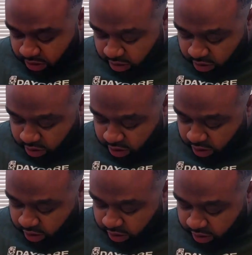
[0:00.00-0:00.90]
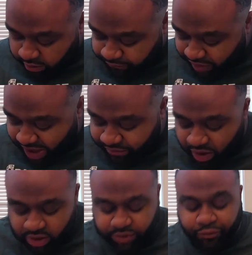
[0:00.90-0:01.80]
are
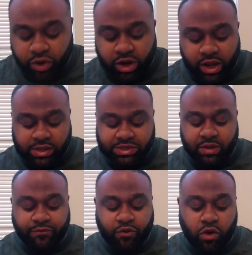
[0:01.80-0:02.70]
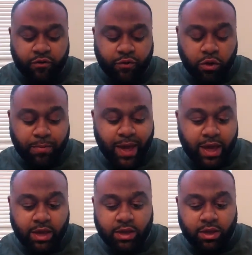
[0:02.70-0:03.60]
$5.49 for a full
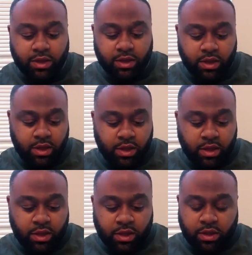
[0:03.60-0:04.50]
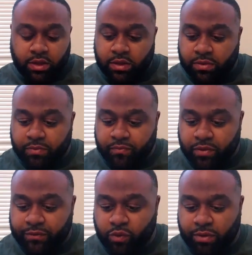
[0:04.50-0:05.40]
pack.
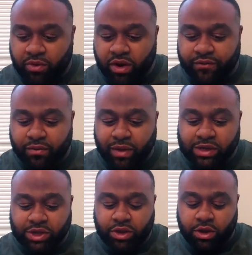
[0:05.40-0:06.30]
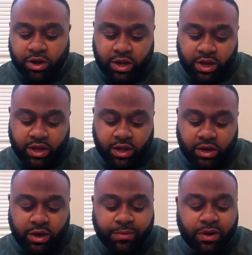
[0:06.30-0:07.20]
If you want more information, go to
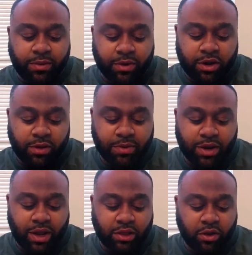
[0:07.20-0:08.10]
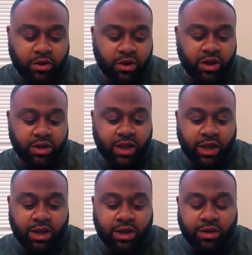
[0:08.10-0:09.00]

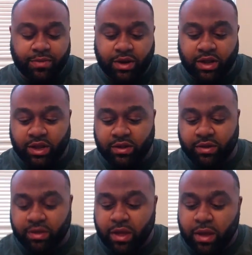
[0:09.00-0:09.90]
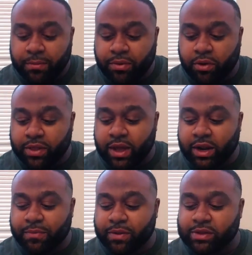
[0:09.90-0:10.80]
www.lunkerhunt.com and uh, pull that
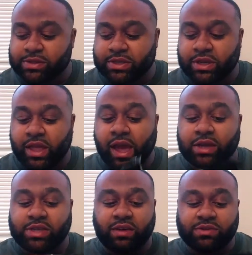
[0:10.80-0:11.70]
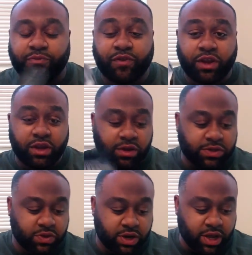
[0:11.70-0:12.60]
up and see. They actually have some
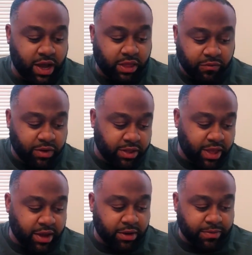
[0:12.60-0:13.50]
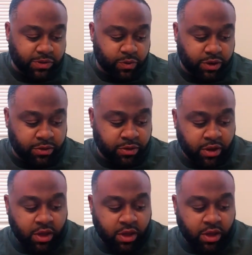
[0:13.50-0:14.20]
videos on uh, how to rig that up as well.